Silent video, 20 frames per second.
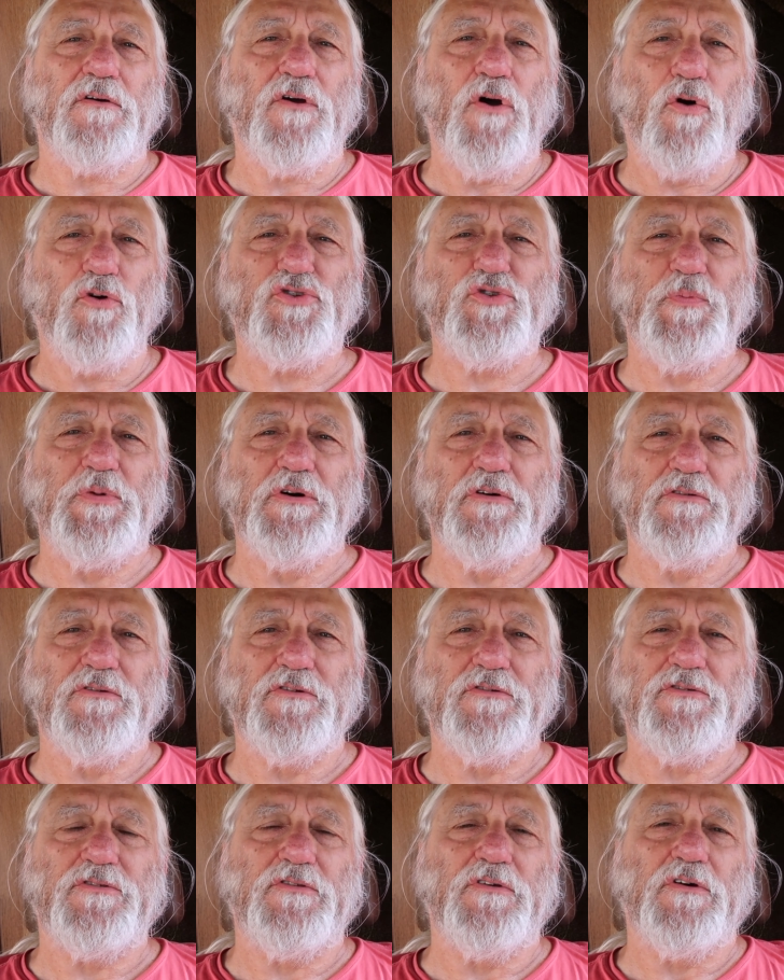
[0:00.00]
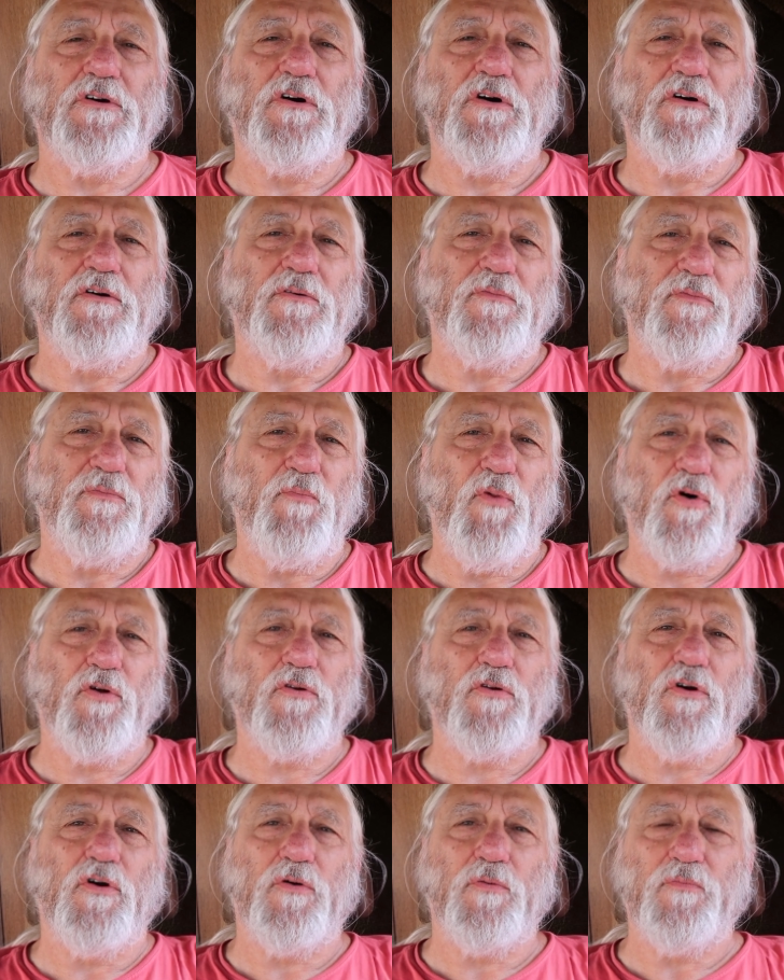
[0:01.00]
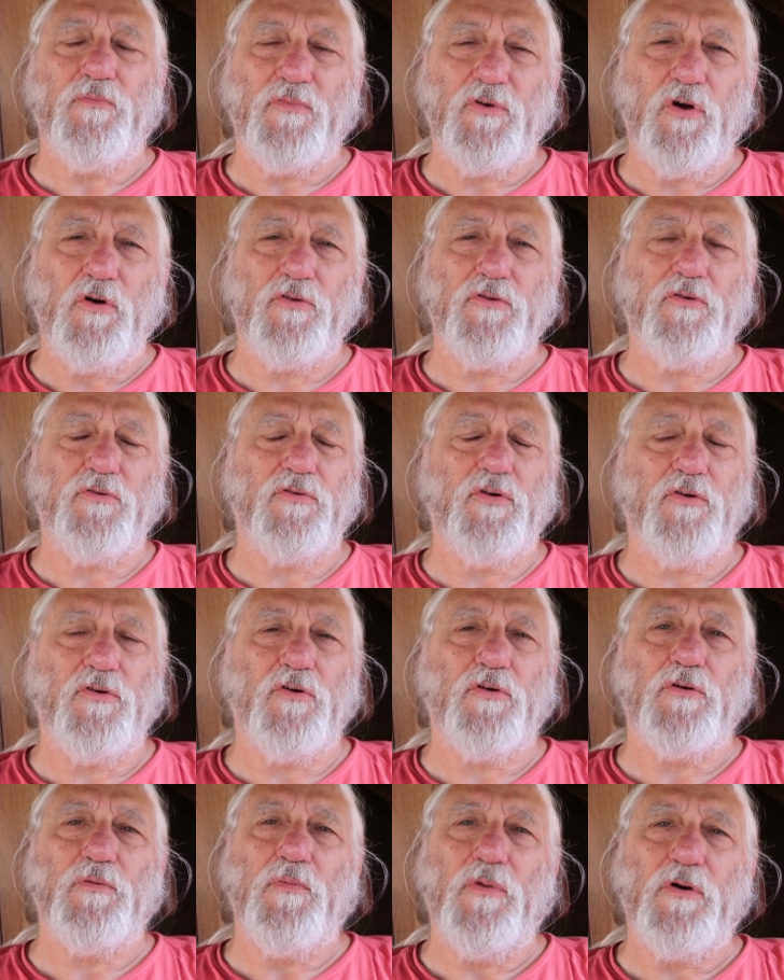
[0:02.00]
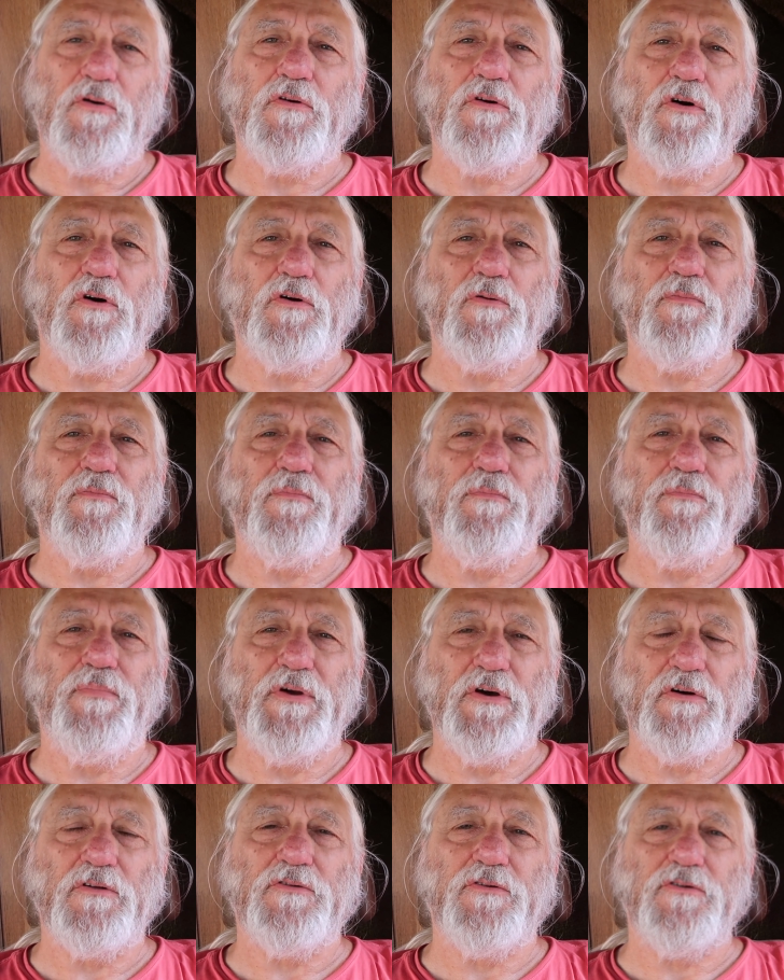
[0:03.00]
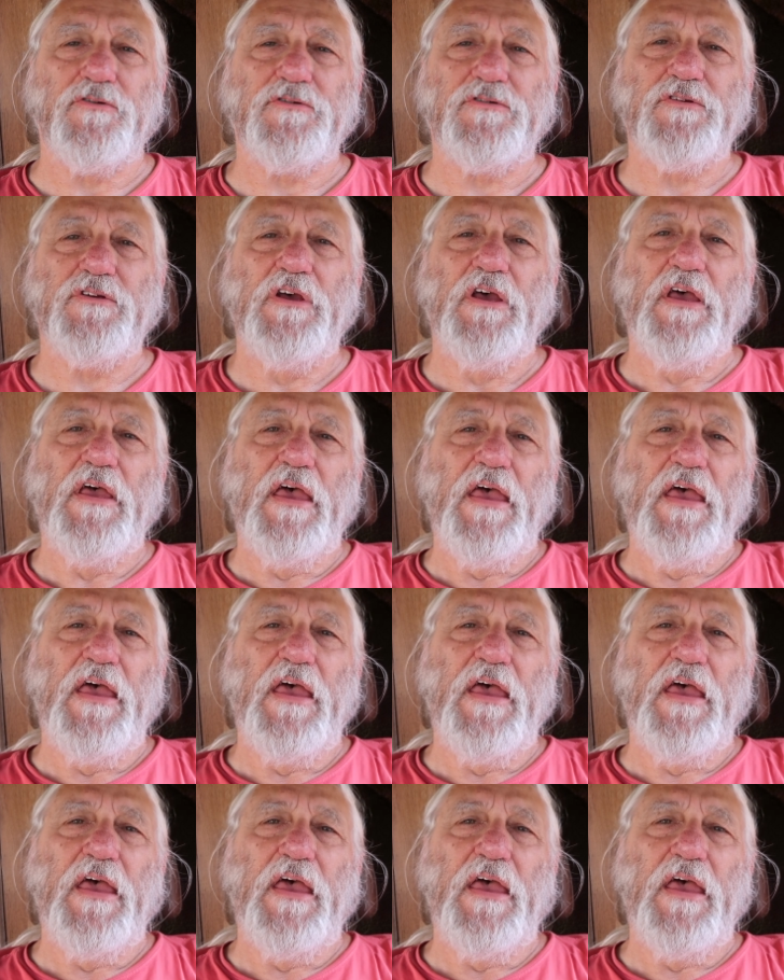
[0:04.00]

coach builders, the Toyota motorhome builders,